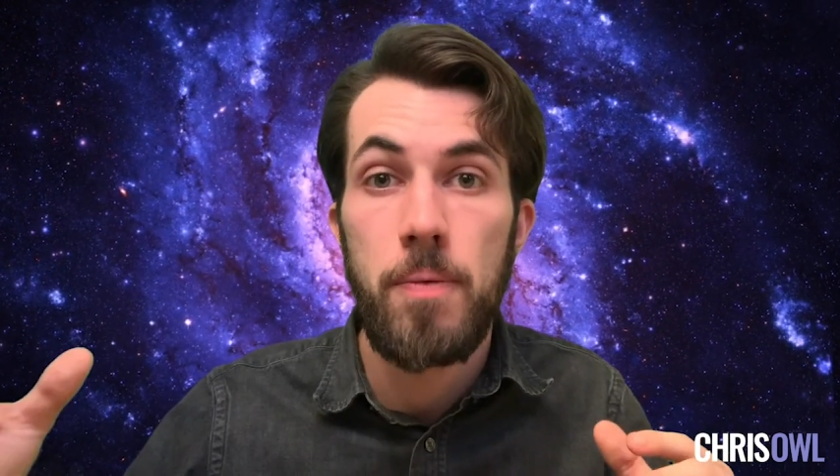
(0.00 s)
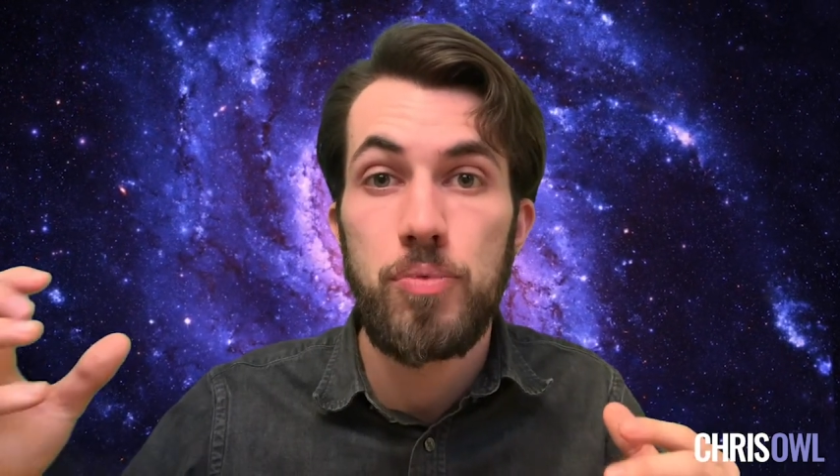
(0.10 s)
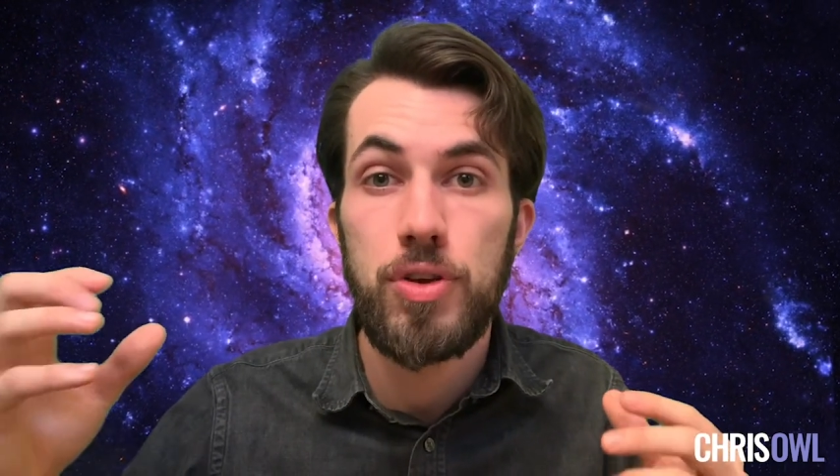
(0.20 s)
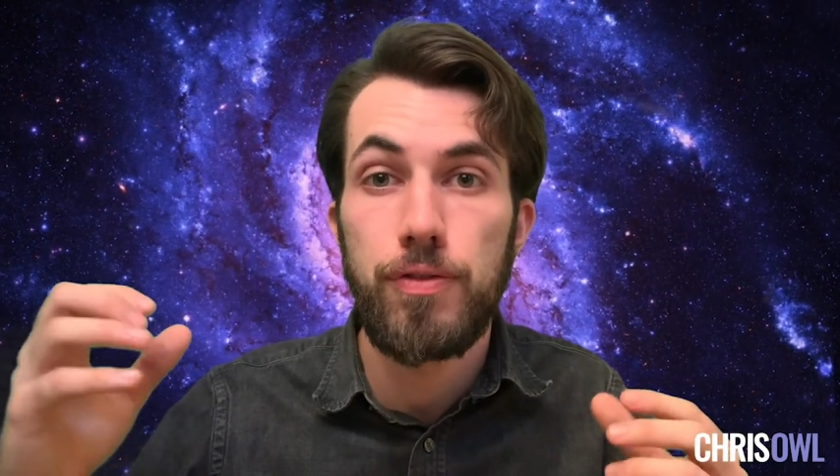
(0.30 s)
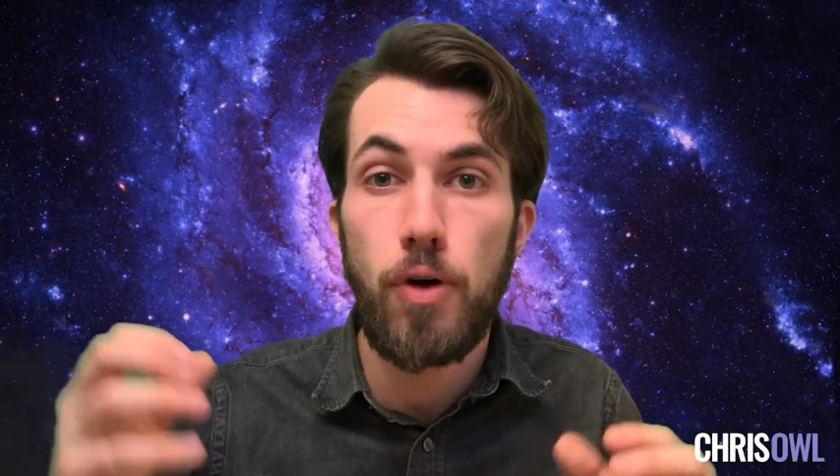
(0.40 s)

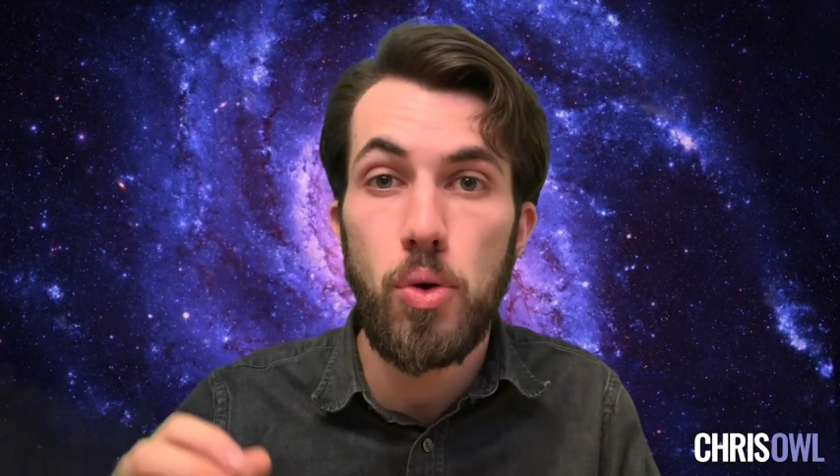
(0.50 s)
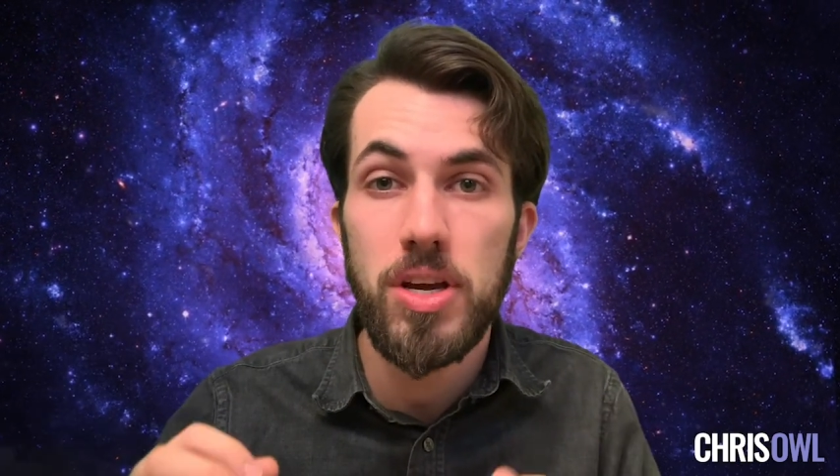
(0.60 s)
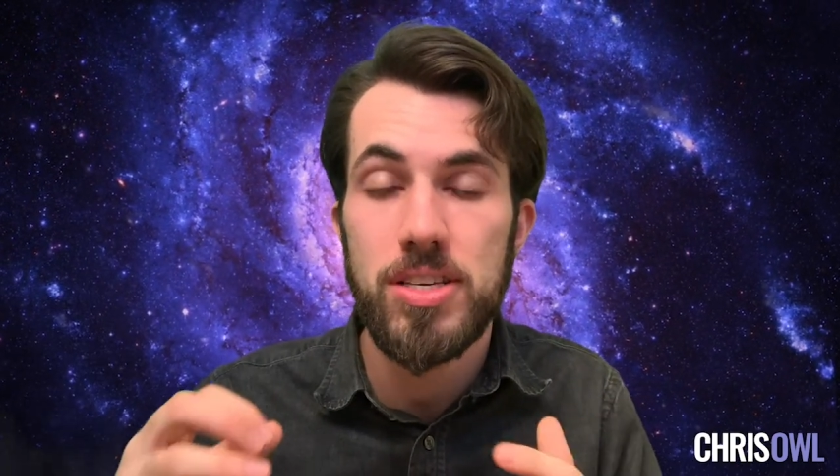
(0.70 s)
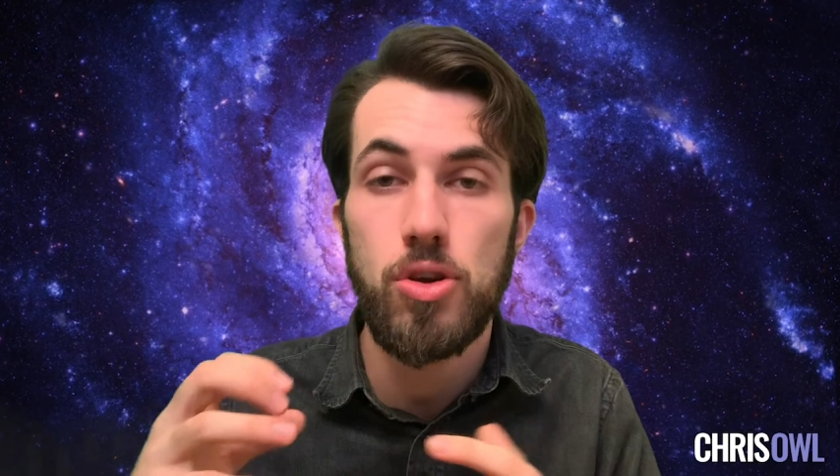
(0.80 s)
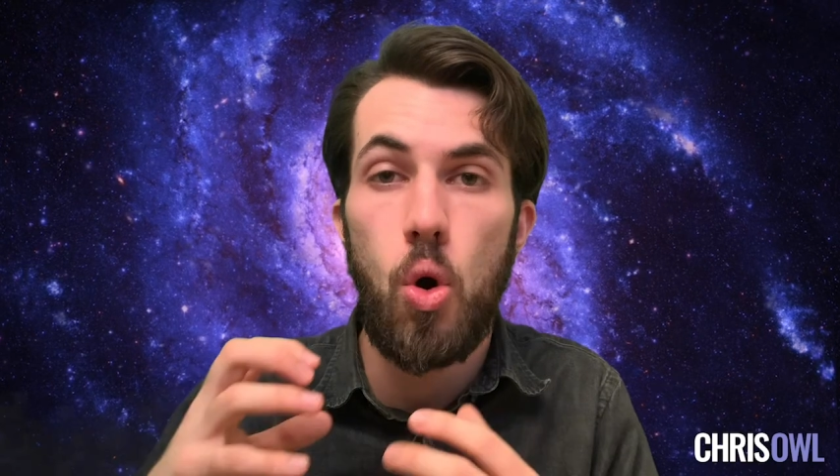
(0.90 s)
To
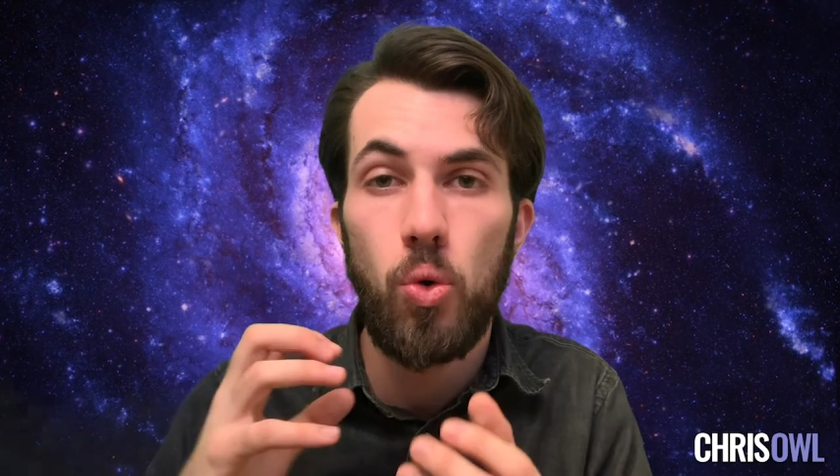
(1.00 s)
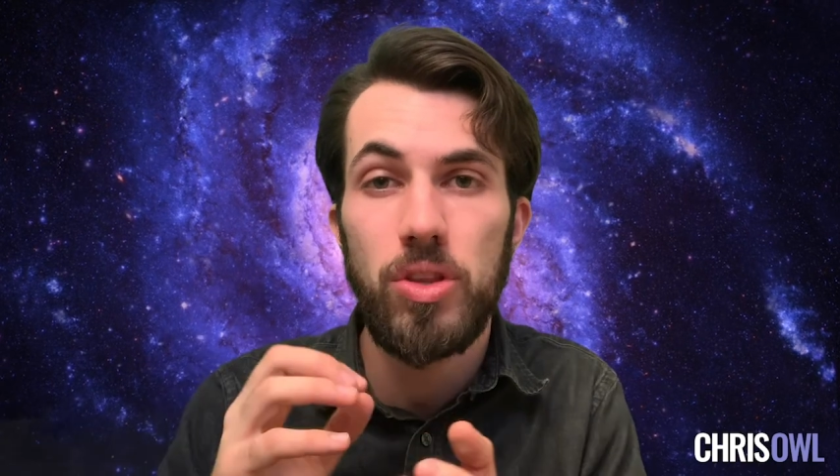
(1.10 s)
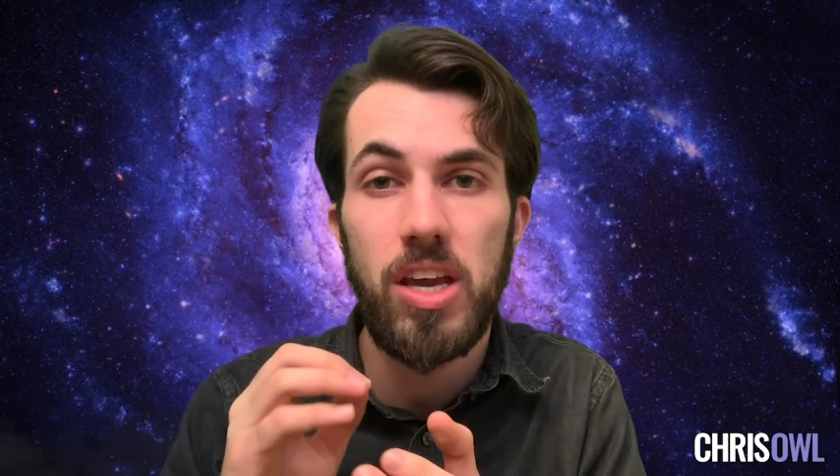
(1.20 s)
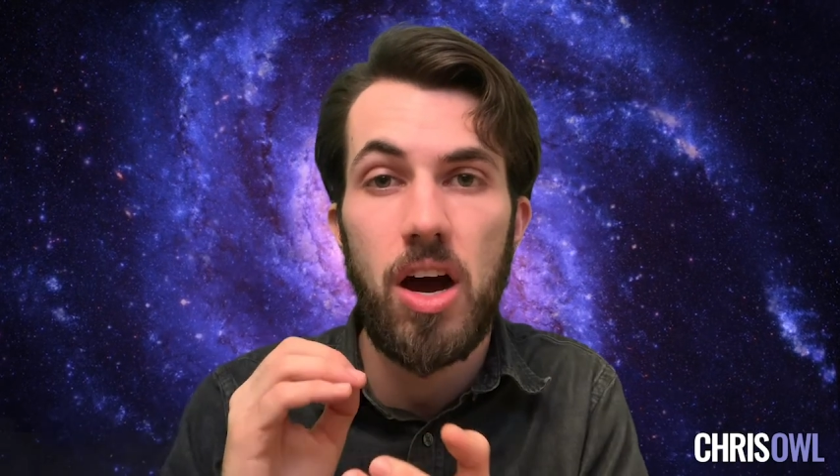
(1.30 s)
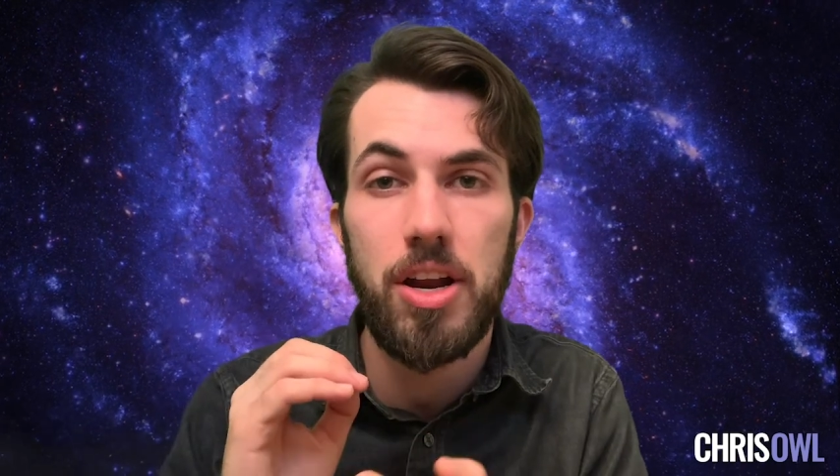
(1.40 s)
focus
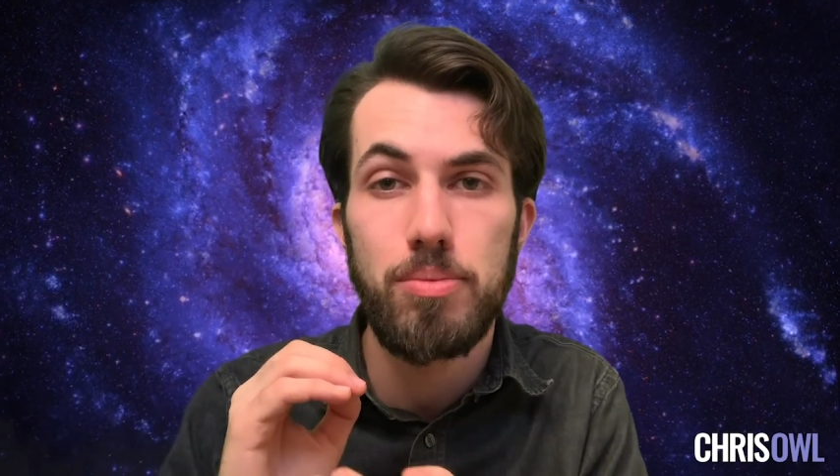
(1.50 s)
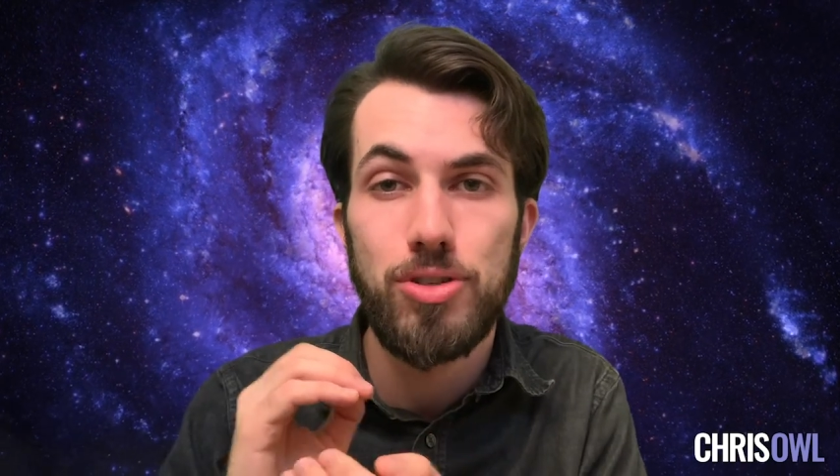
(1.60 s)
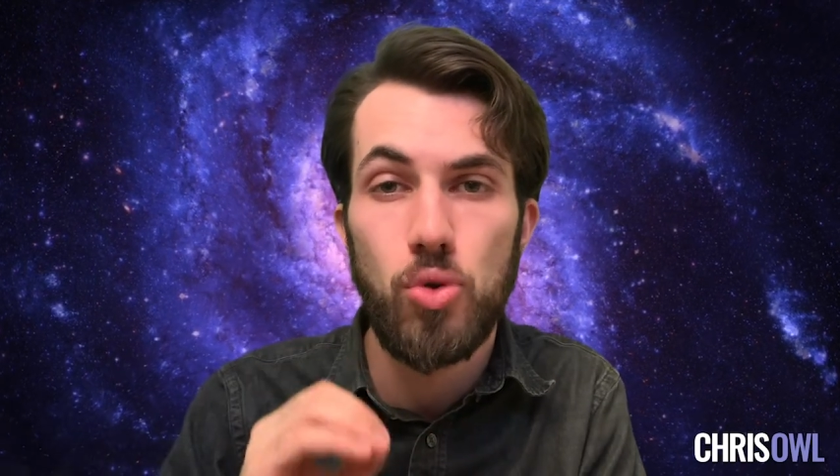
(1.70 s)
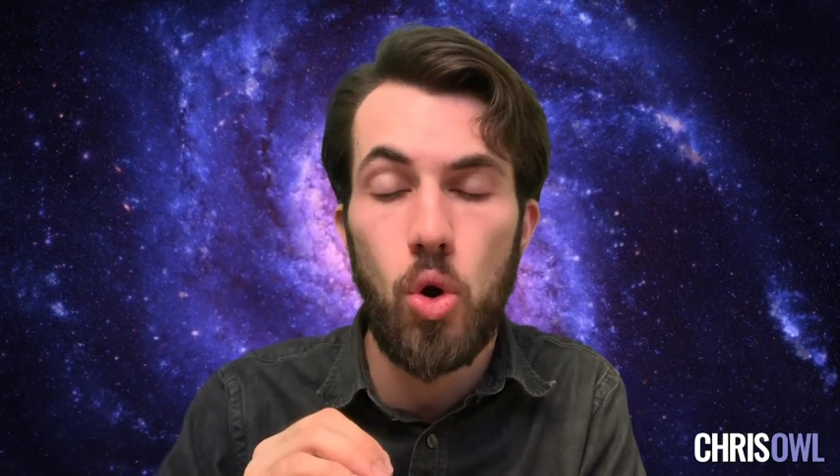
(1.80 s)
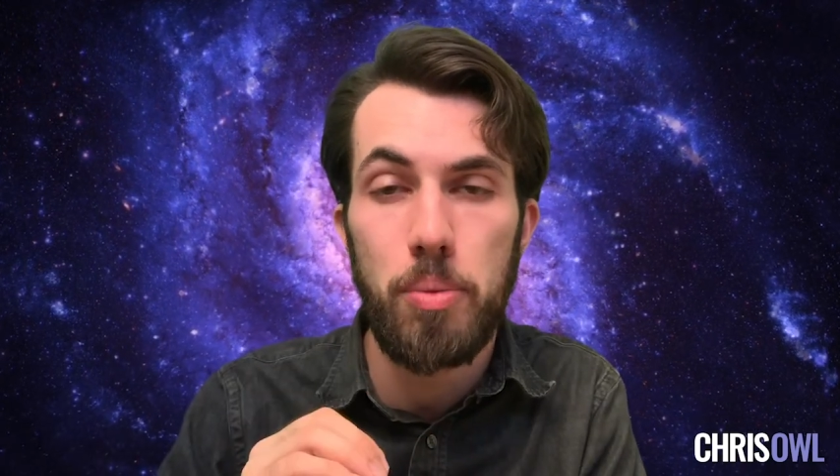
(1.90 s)
only on
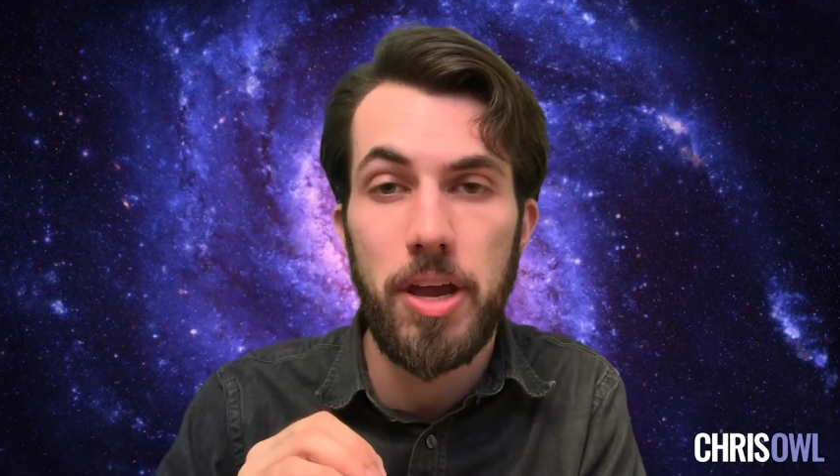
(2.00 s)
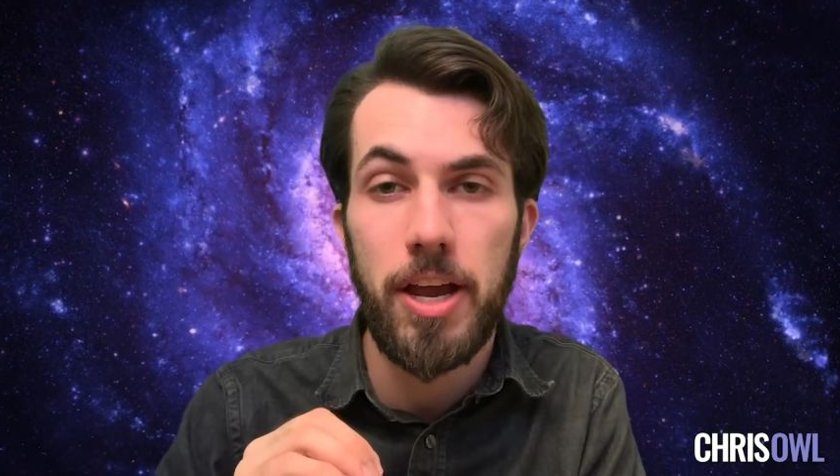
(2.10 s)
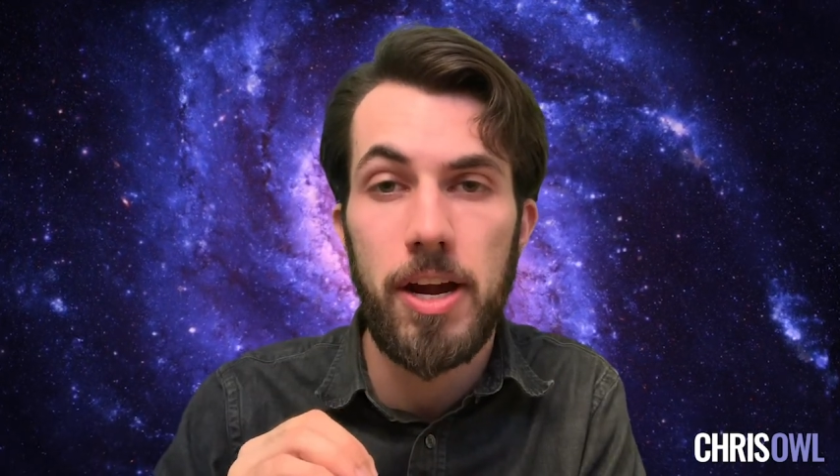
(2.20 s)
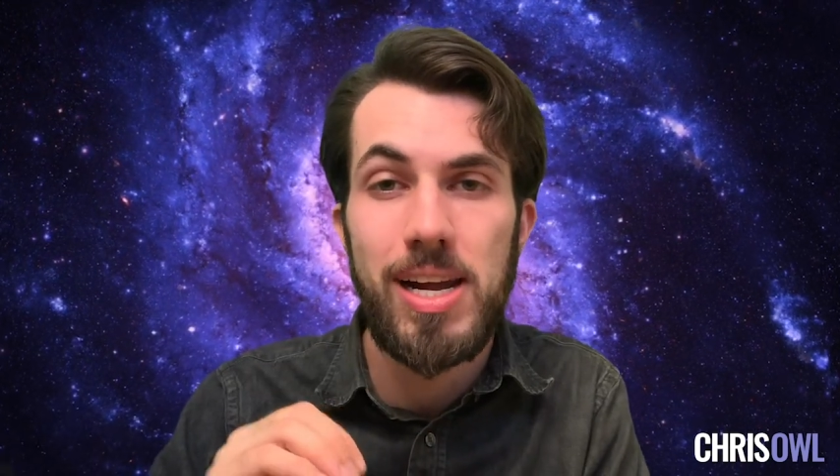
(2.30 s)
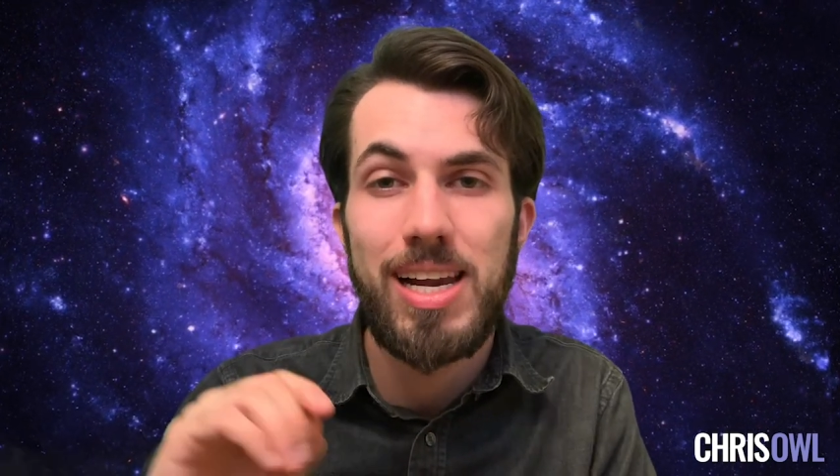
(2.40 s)
absorbing